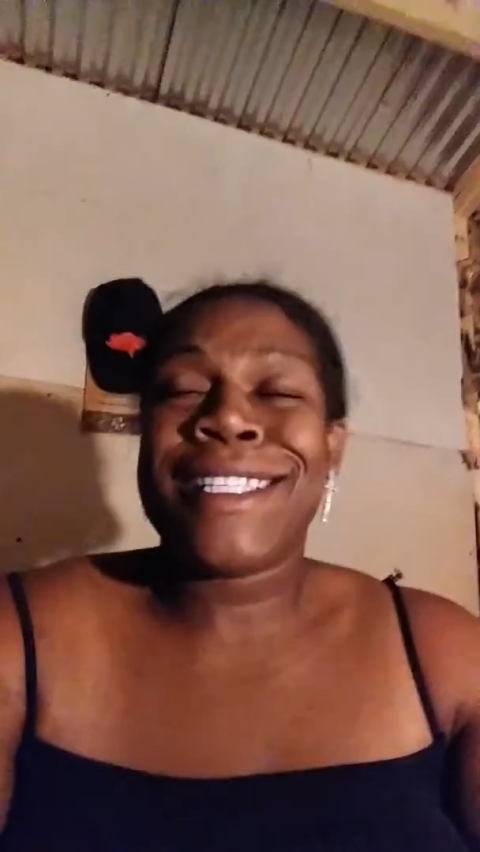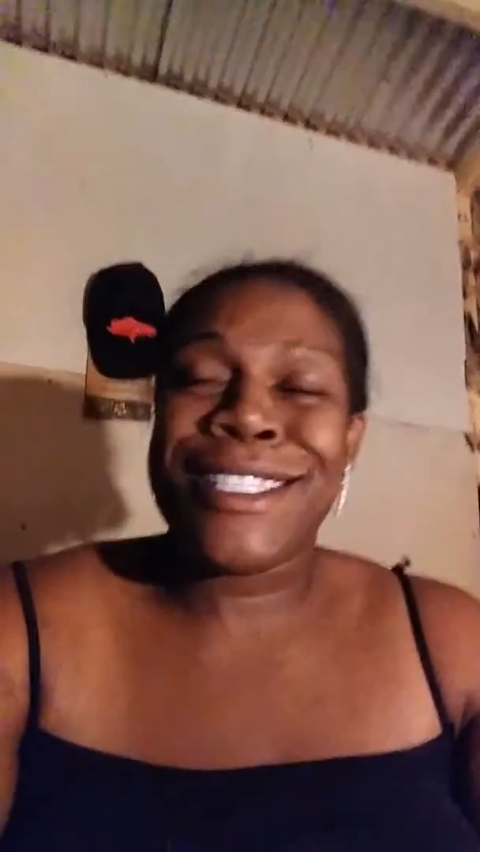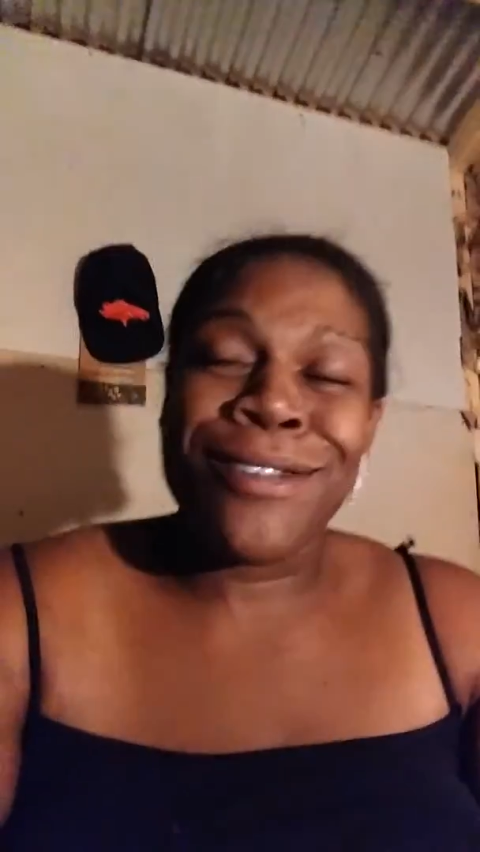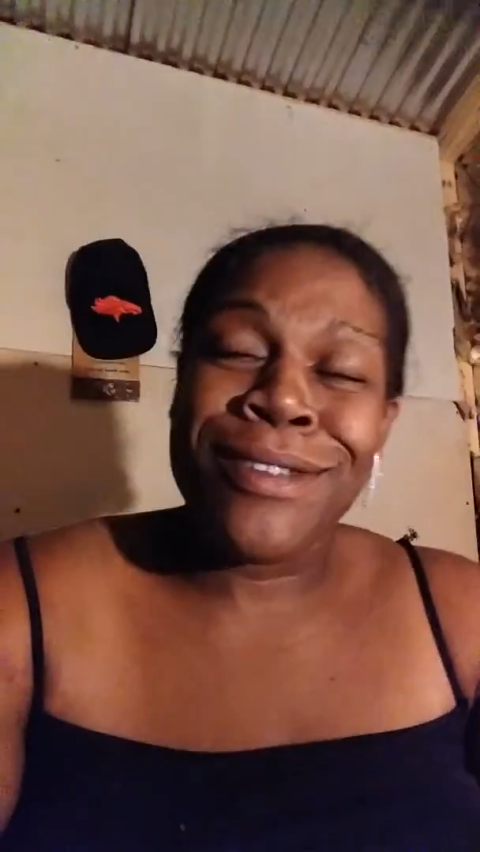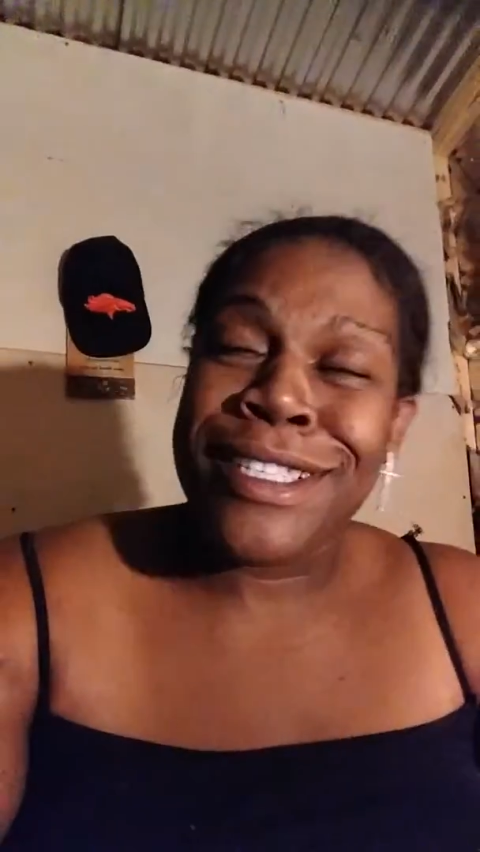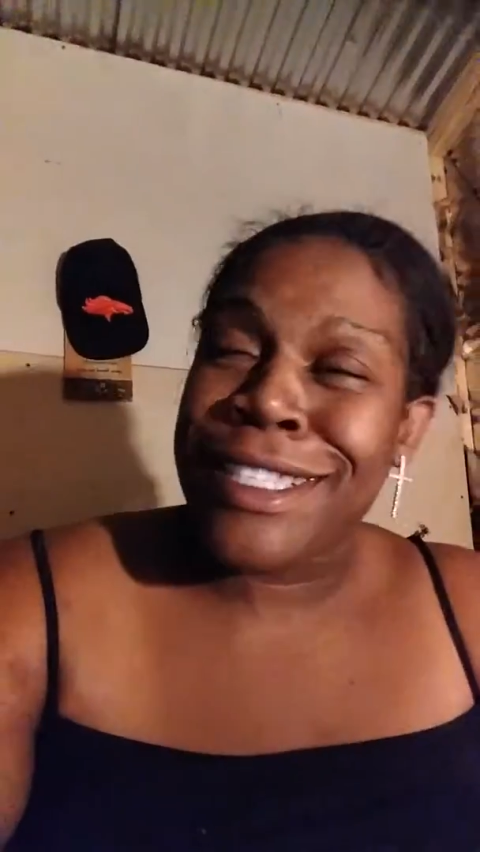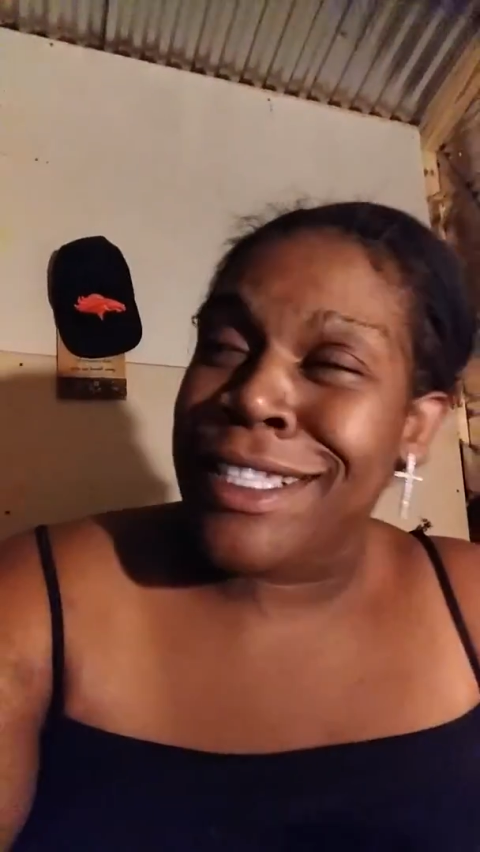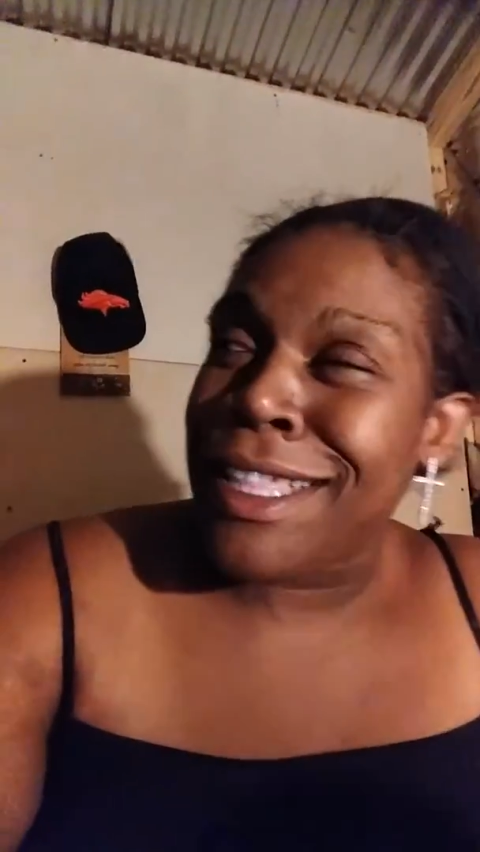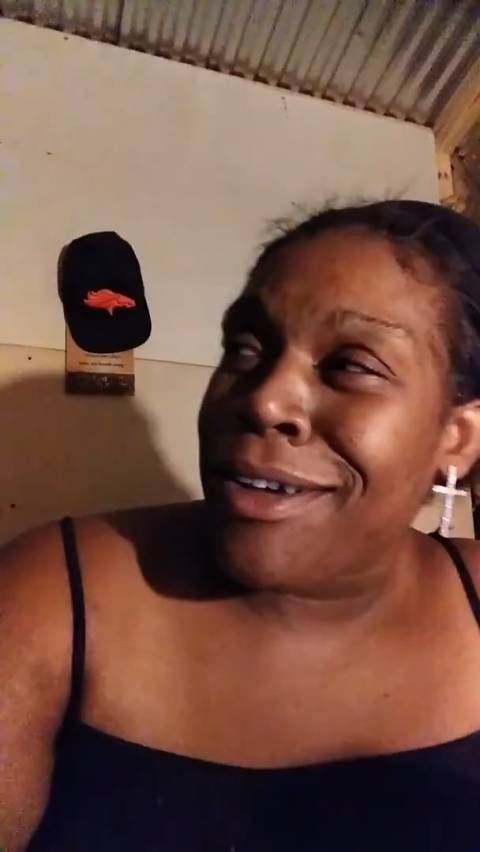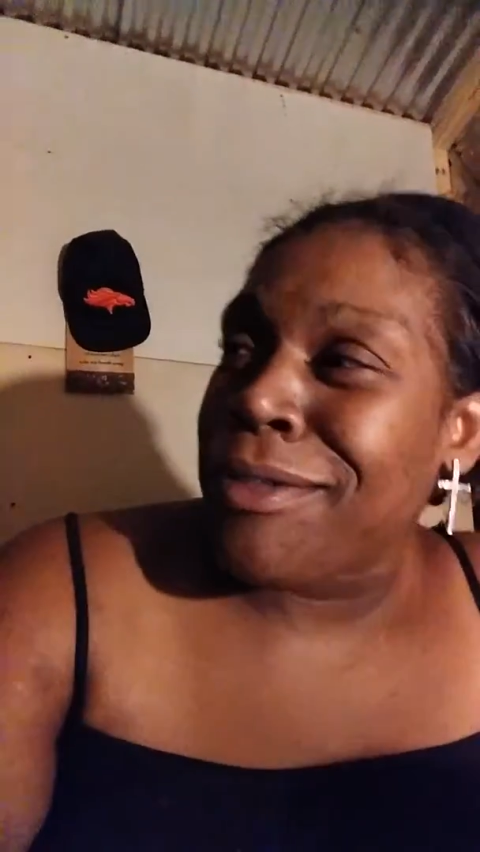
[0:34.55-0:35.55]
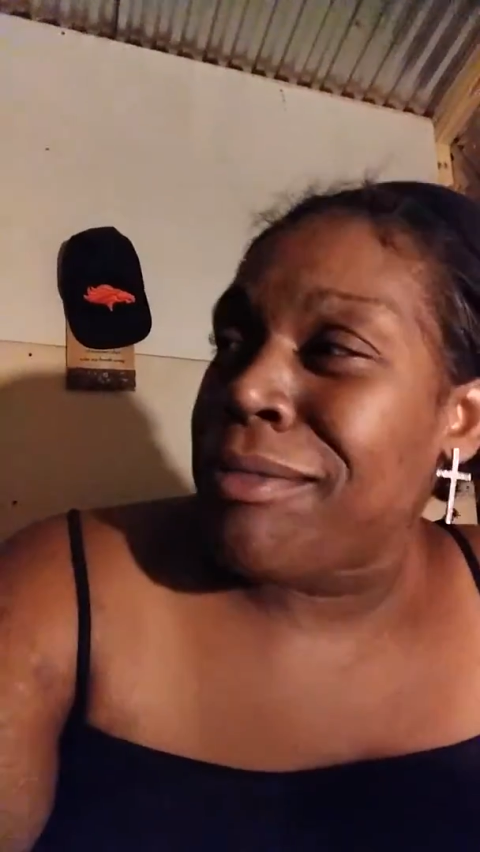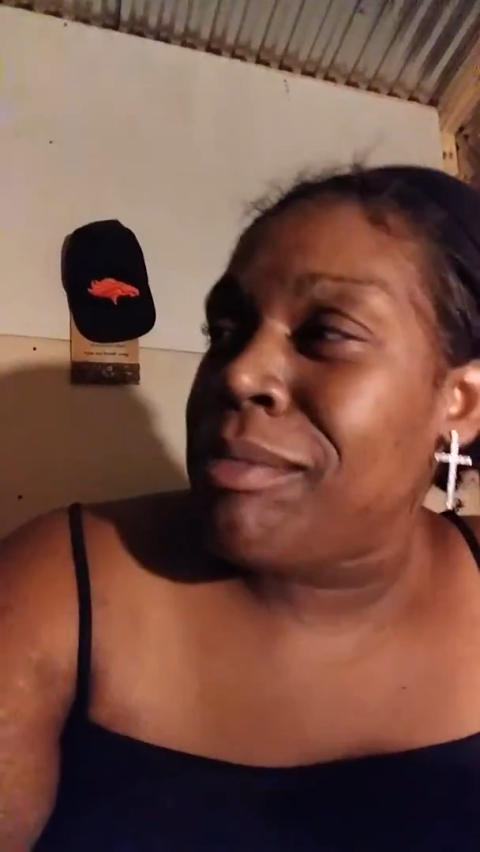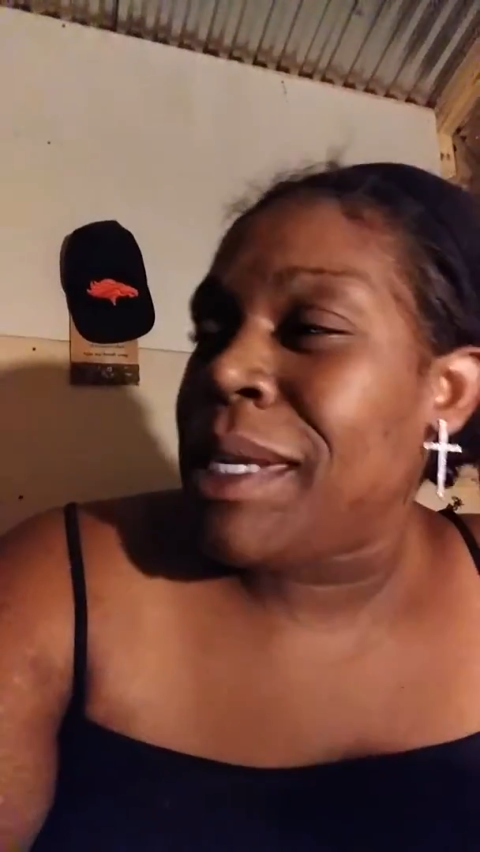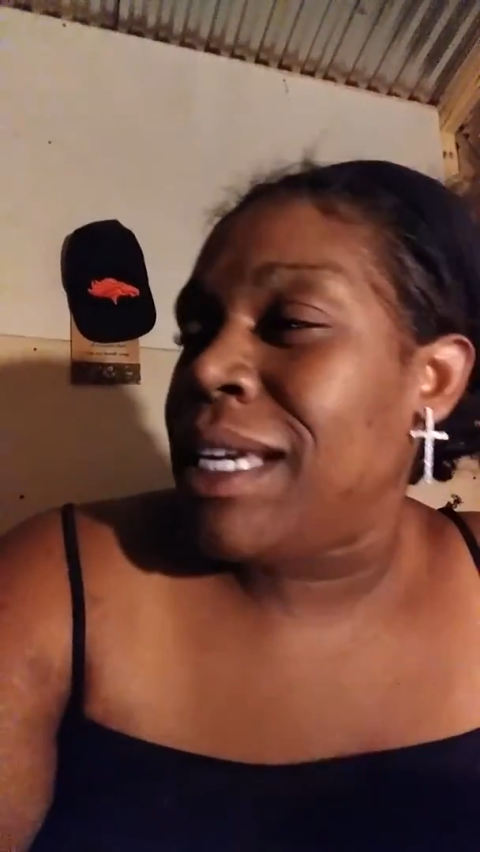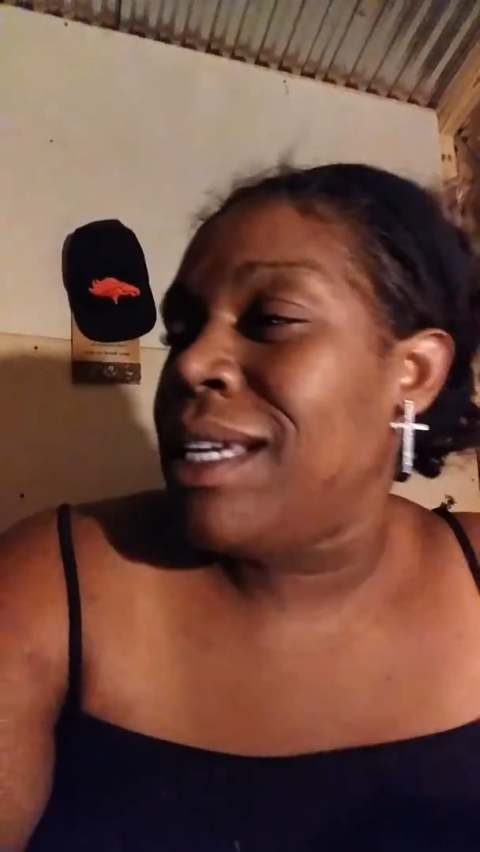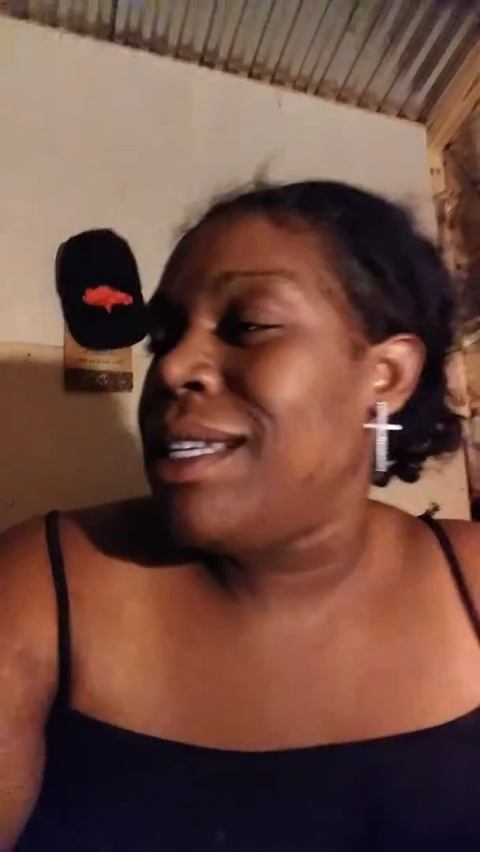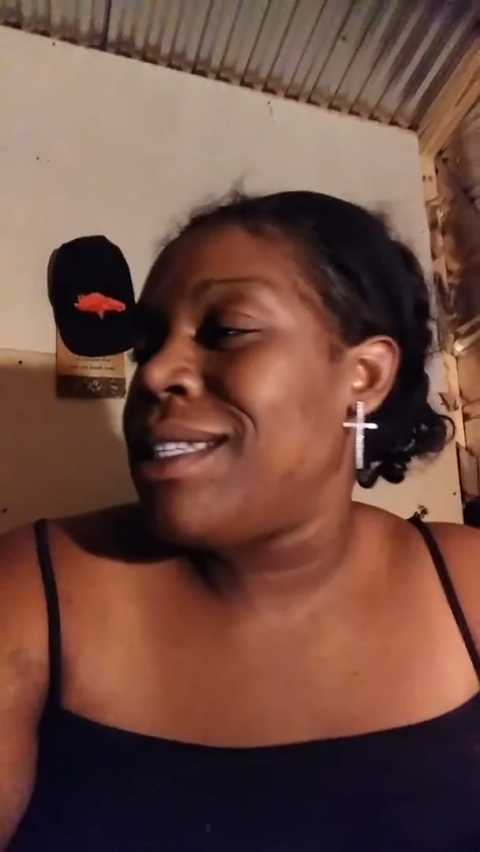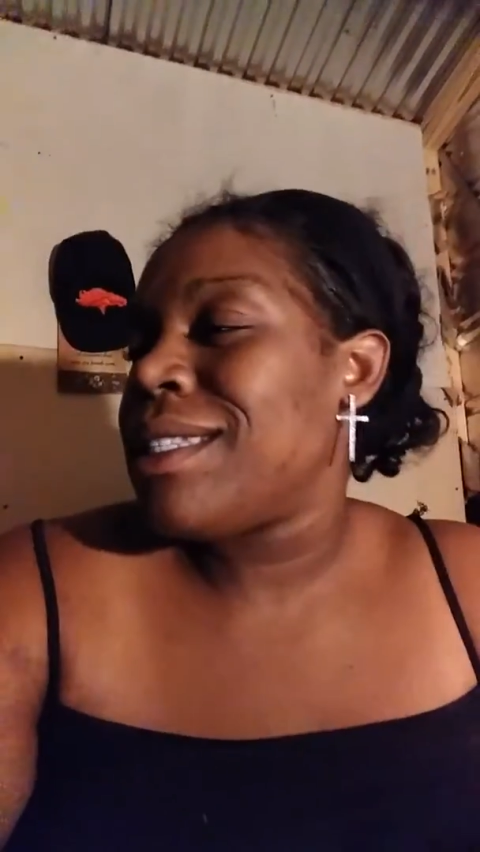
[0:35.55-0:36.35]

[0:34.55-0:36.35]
on the slow beat,